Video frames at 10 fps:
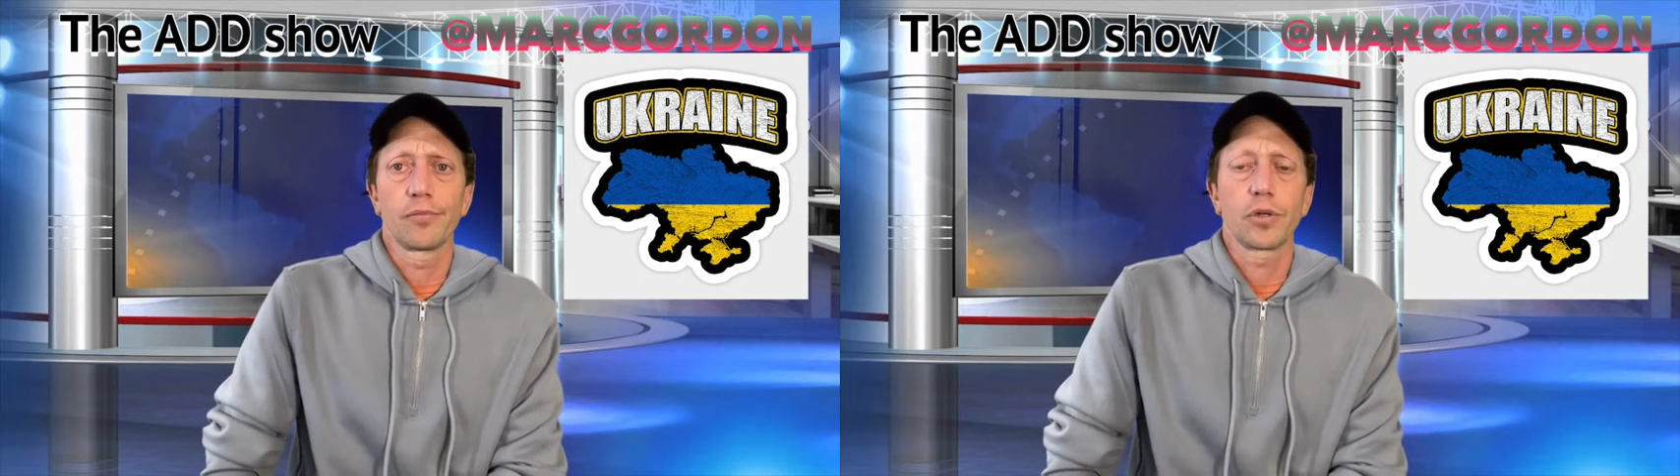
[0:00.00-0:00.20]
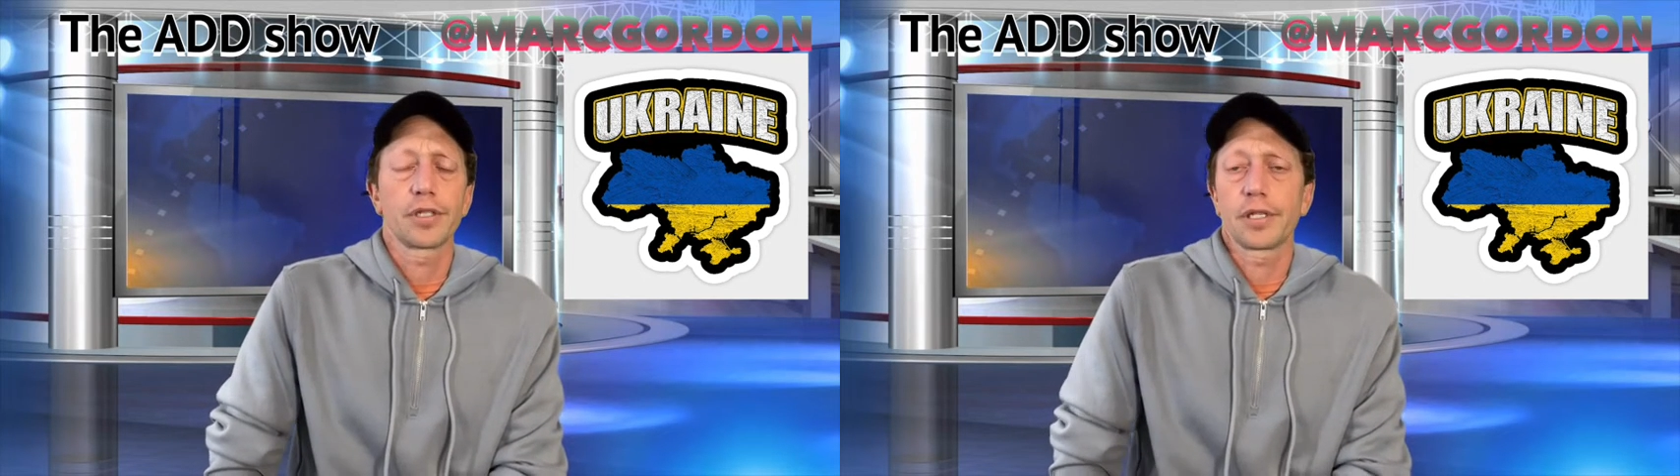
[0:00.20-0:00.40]

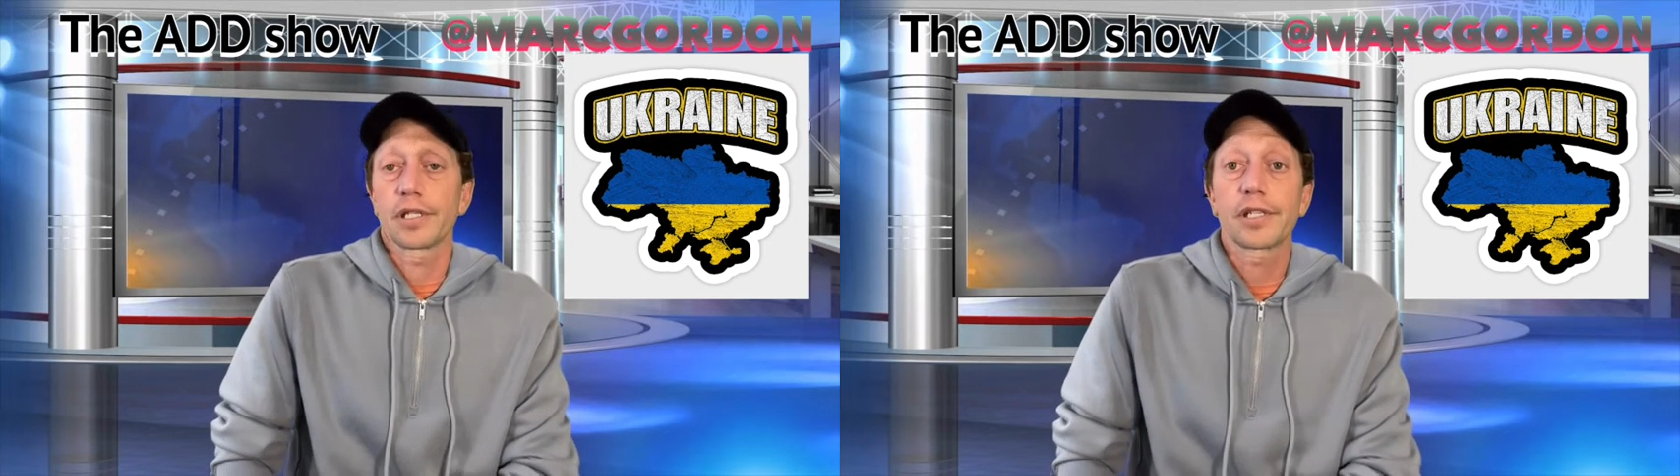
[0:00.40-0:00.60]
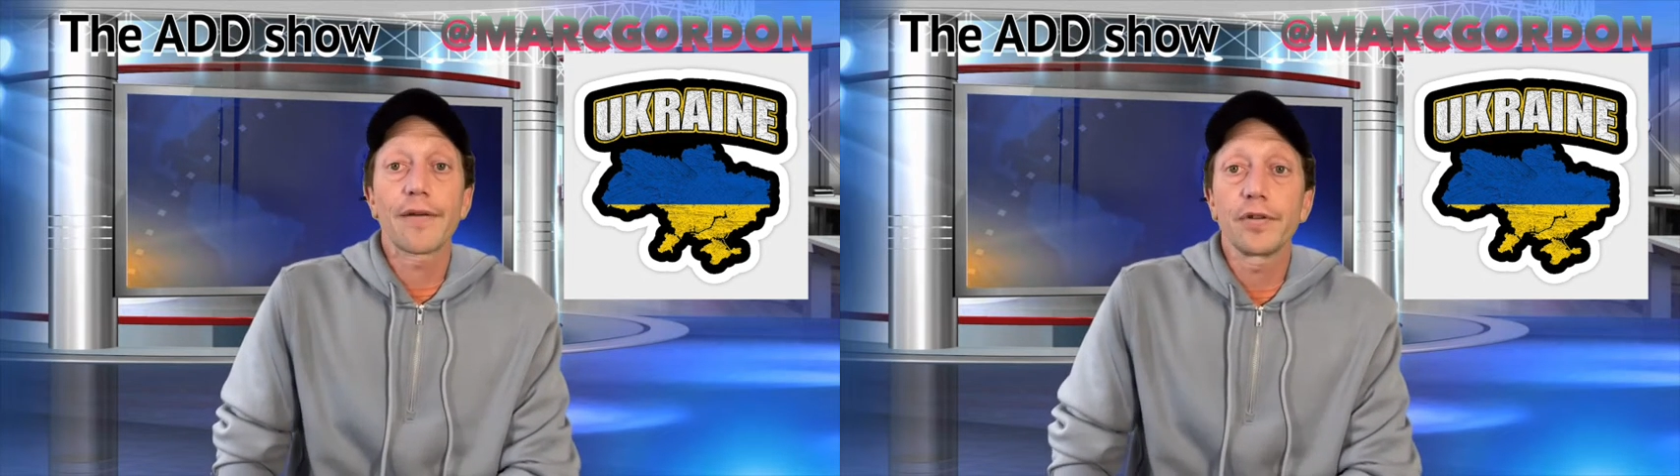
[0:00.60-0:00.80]

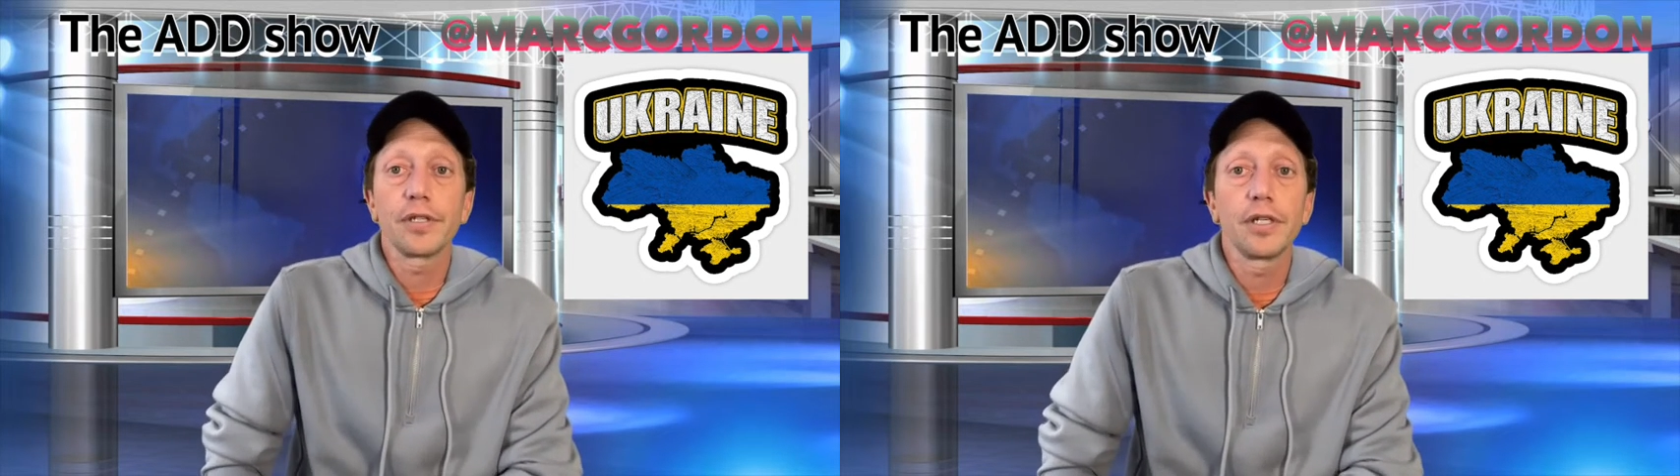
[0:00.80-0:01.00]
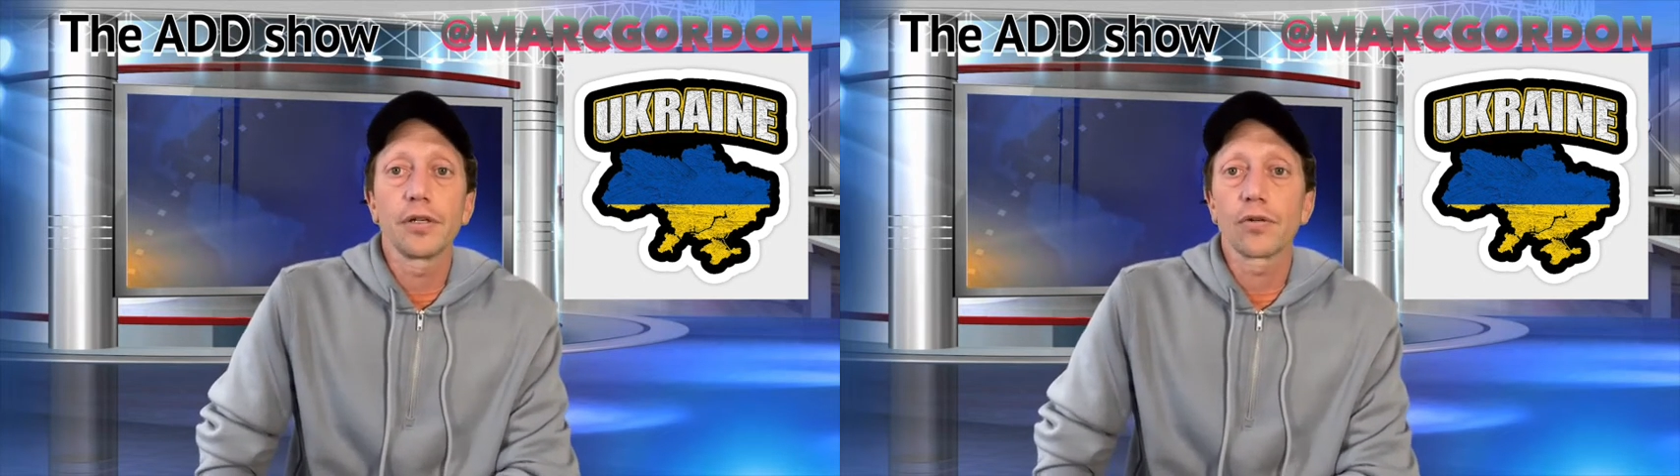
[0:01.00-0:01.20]

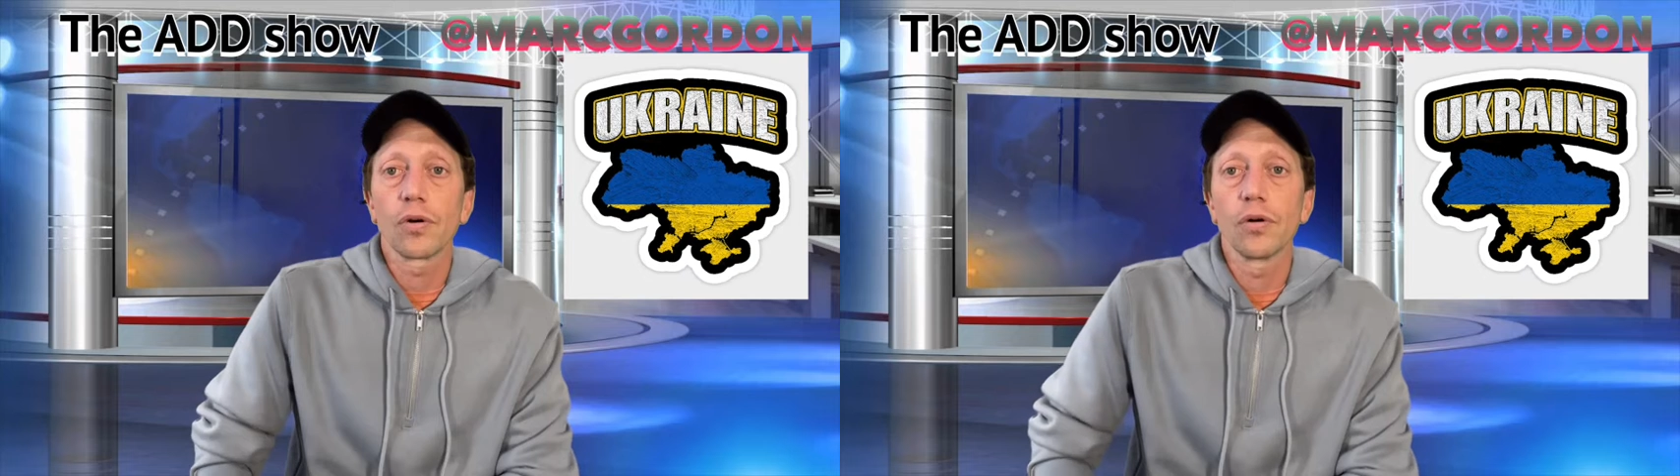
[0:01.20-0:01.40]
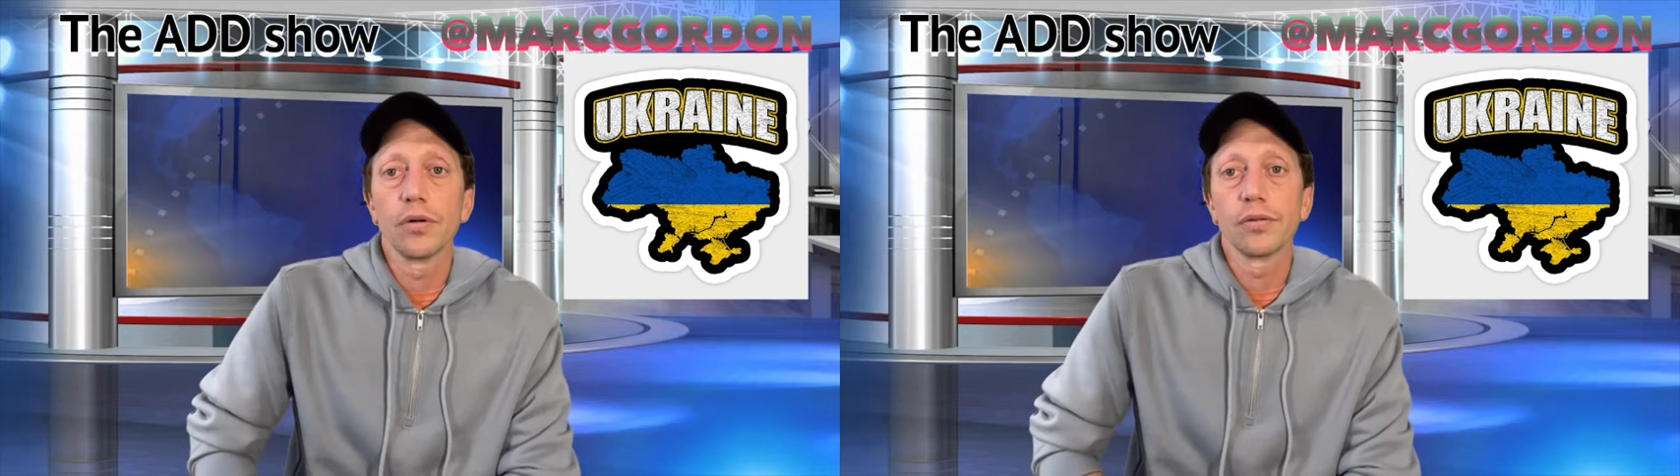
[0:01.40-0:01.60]

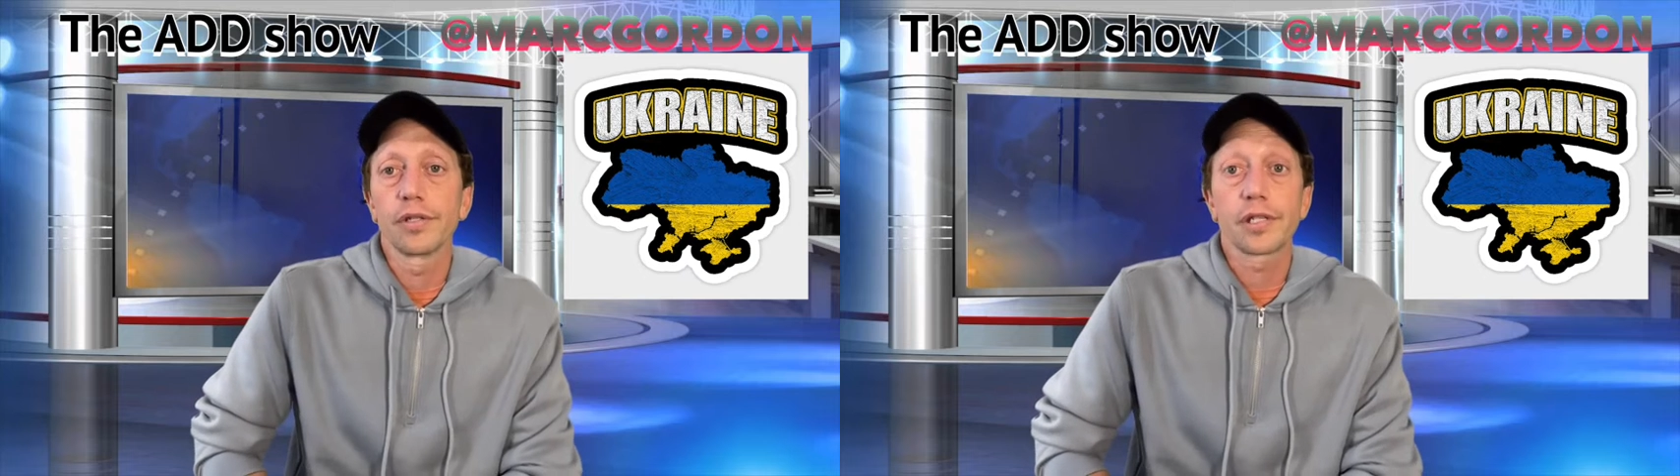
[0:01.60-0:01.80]
70-year-old